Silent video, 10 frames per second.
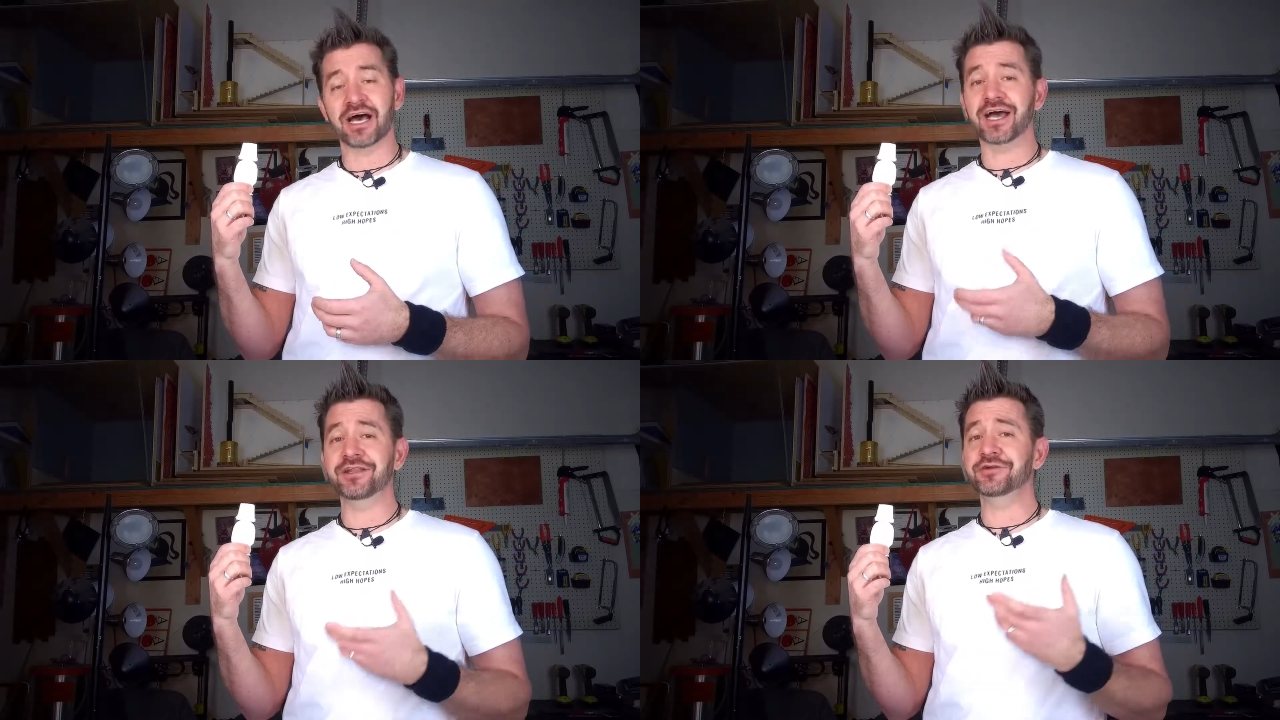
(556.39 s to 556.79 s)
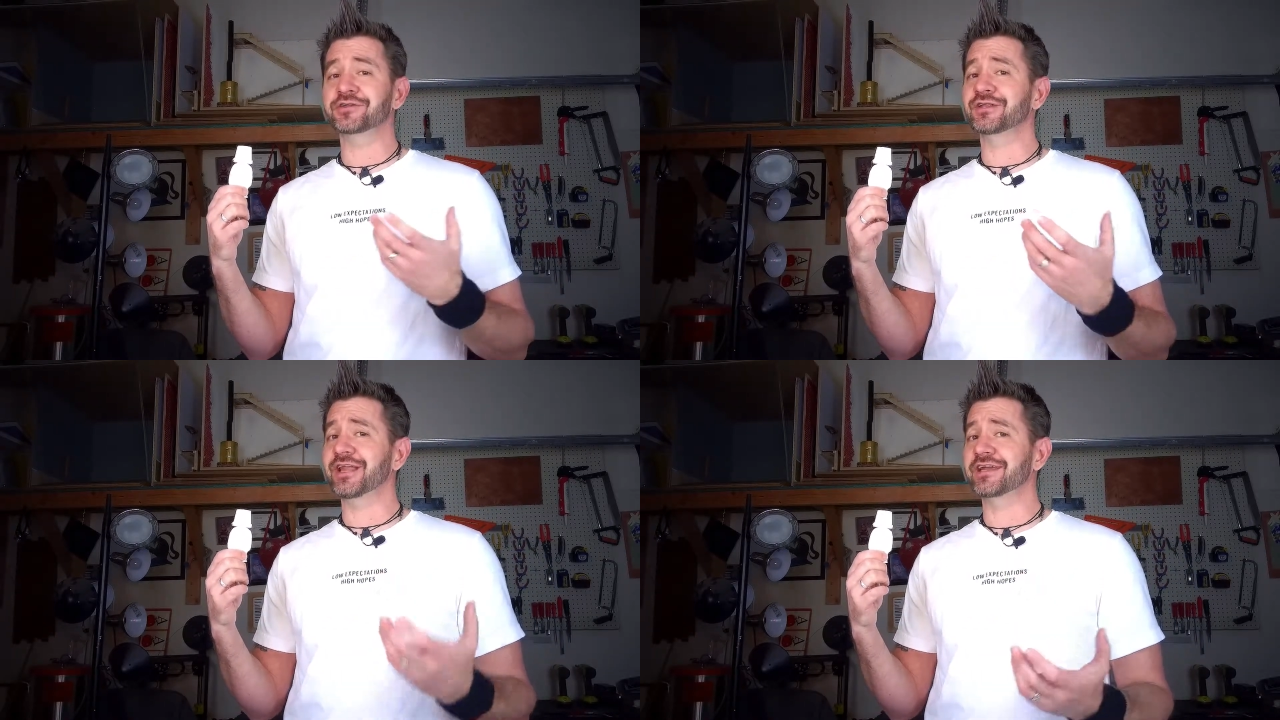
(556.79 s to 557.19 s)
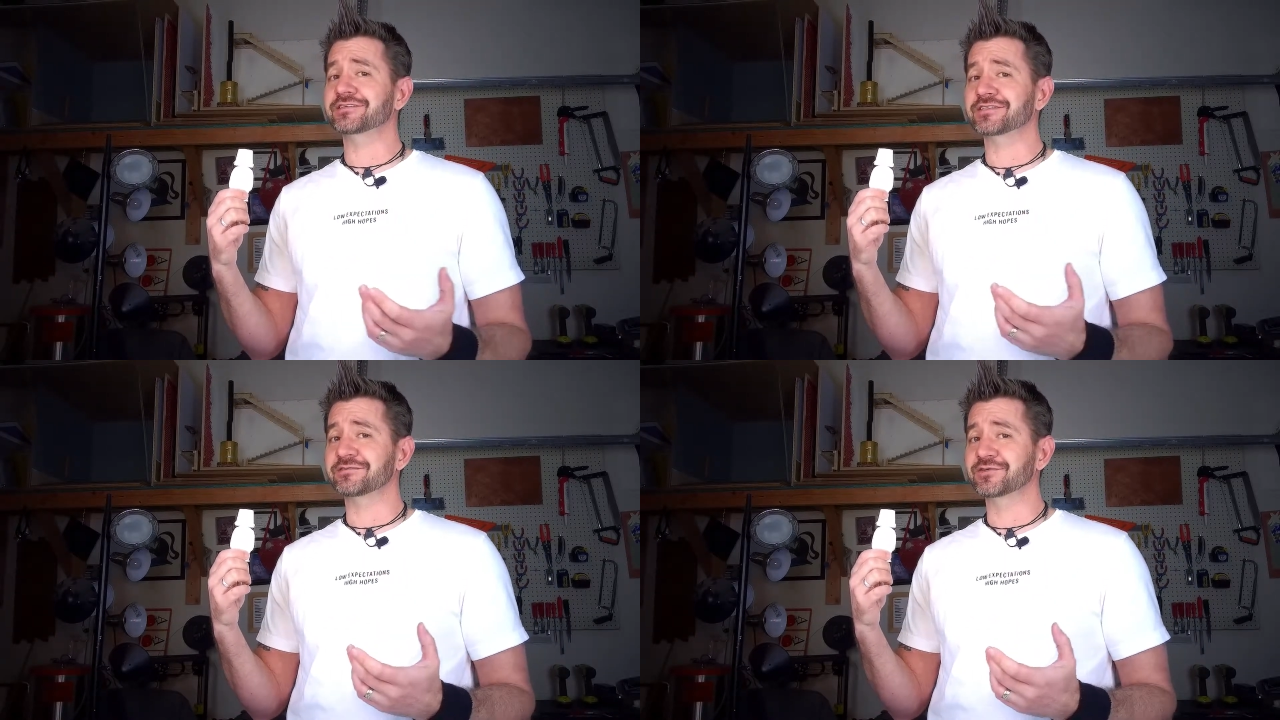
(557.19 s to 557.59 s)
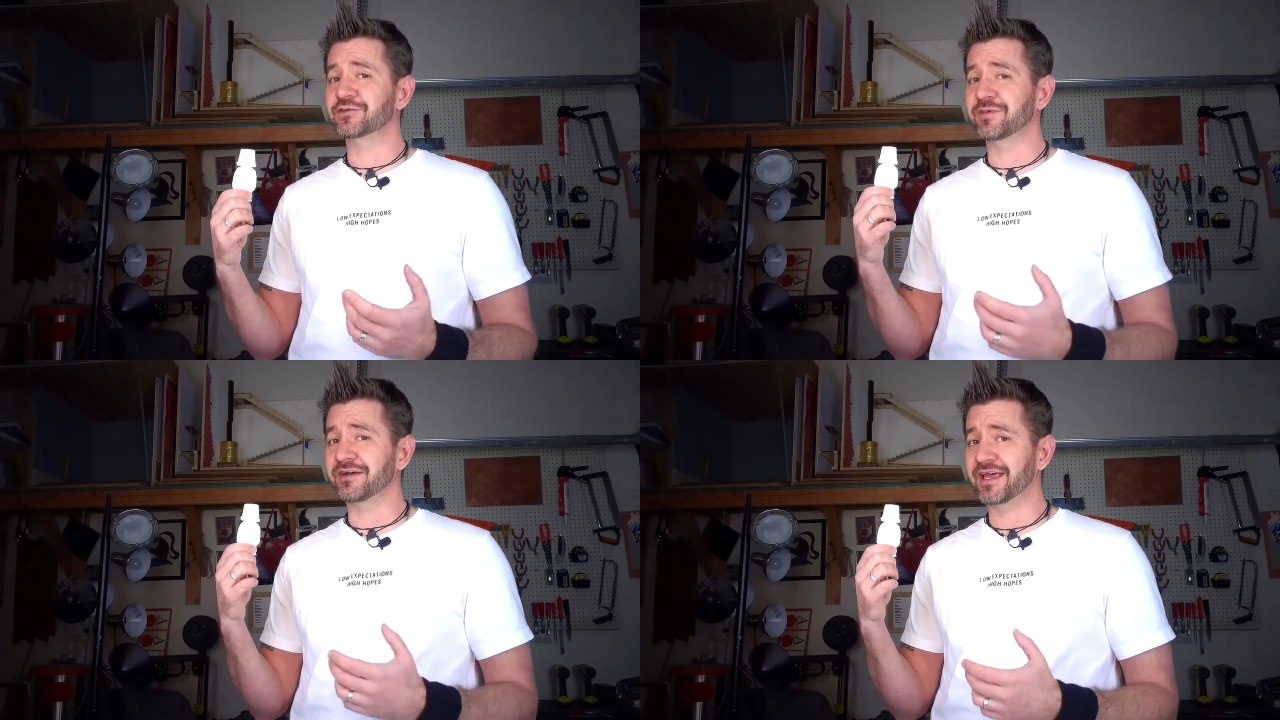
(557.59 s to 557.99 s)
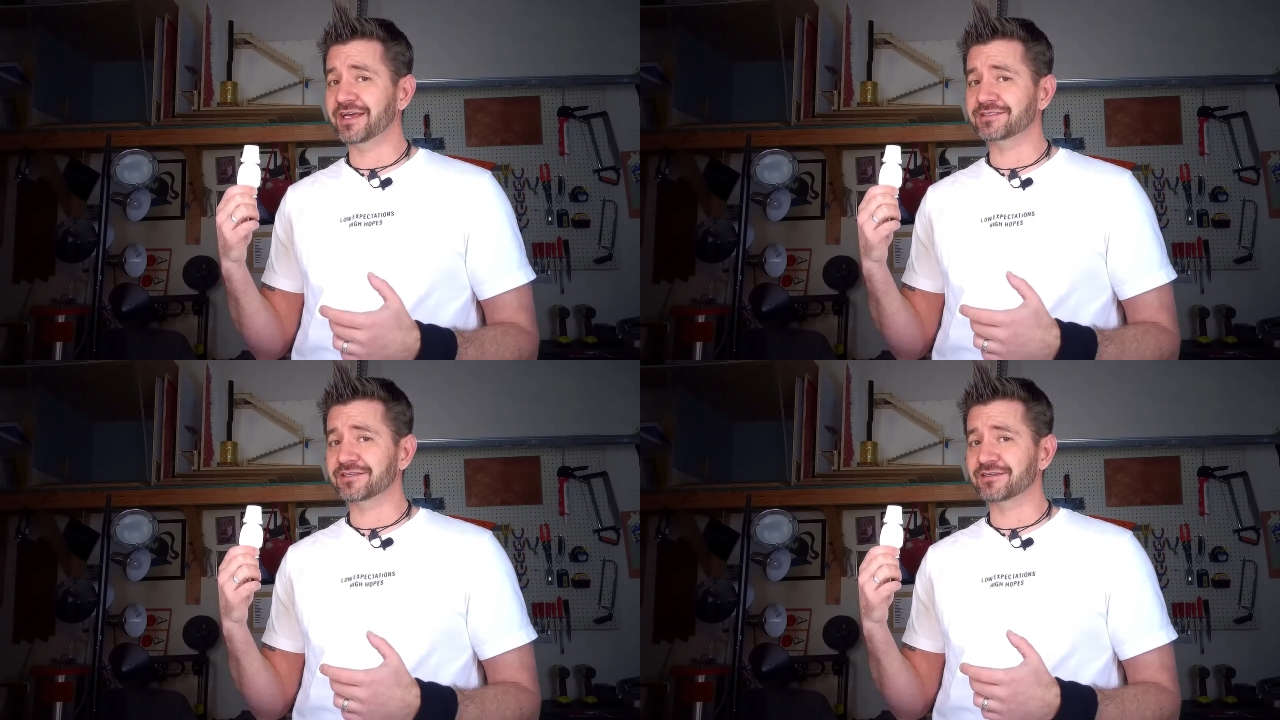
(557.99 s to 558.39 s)
I learned a lot of stuff too about
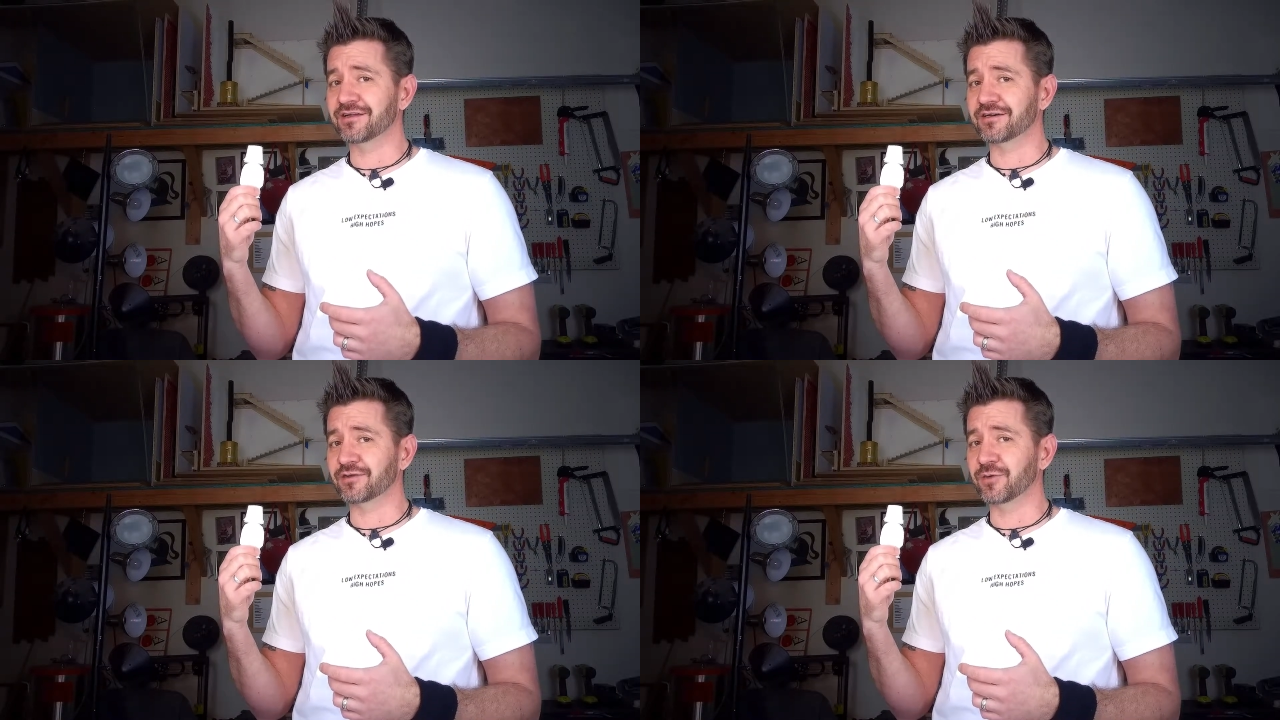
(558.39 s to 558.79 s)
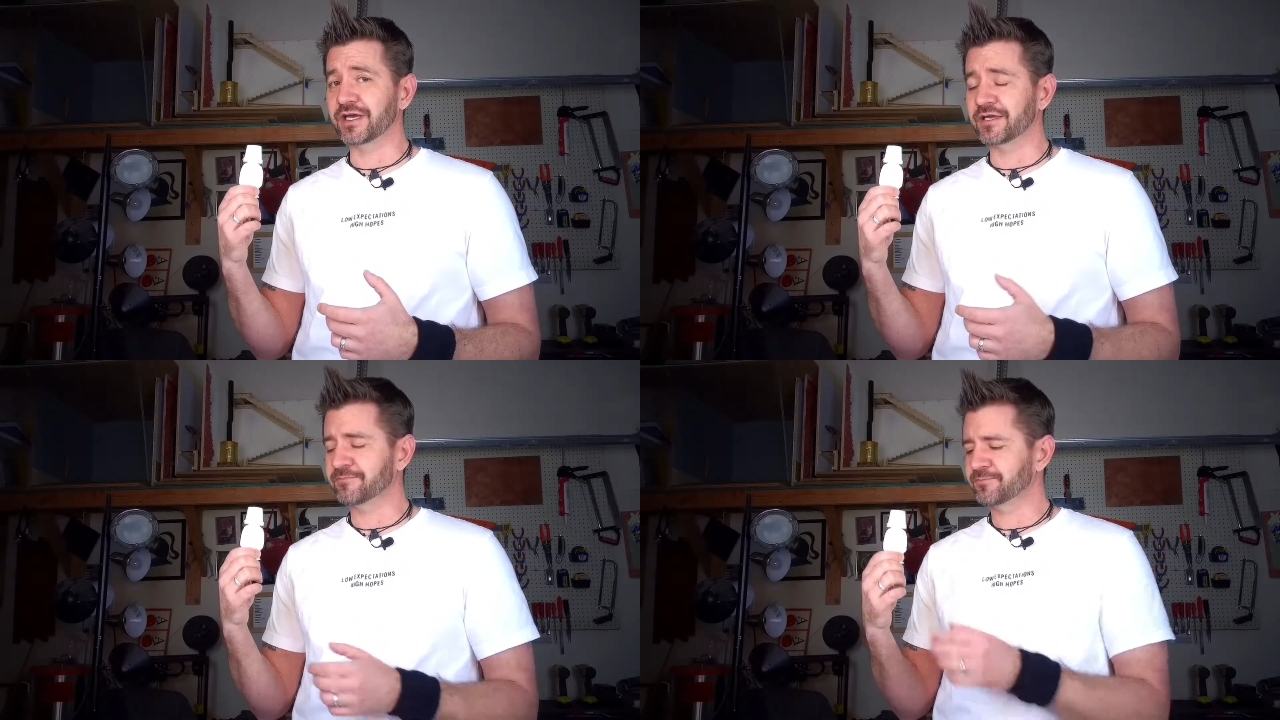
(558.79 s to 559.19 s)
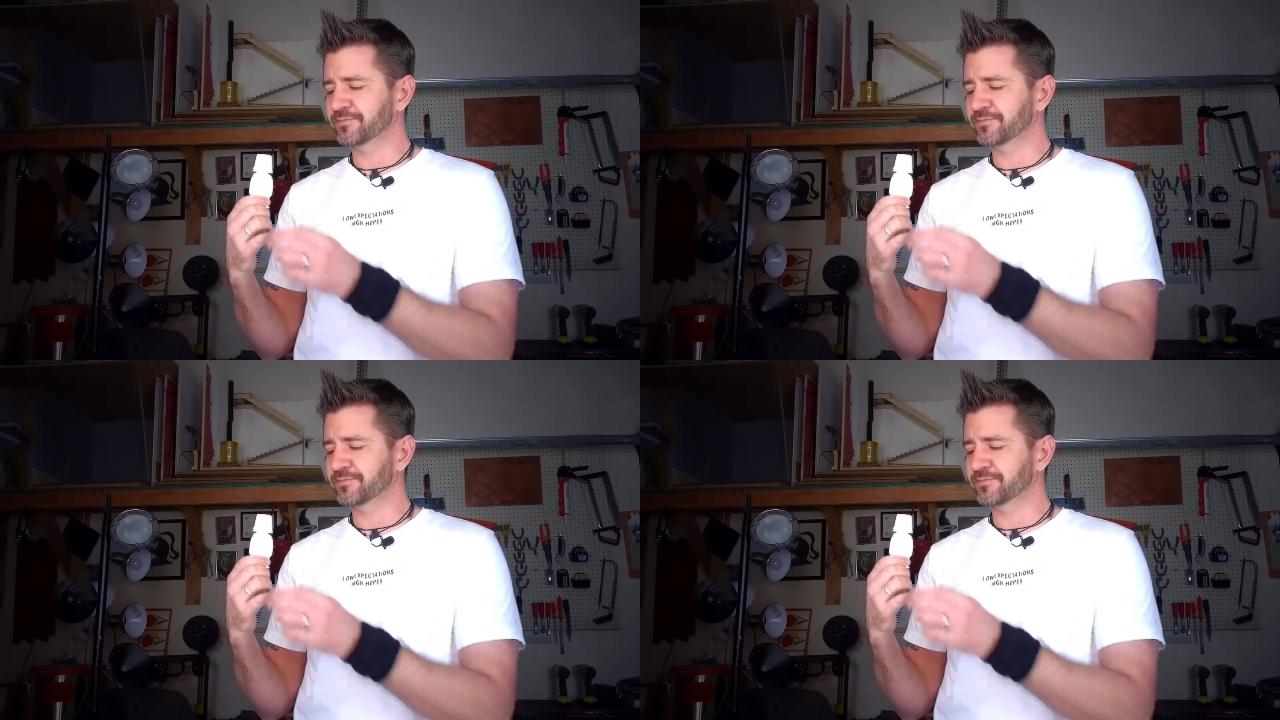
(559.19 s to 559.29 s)
casting along the way.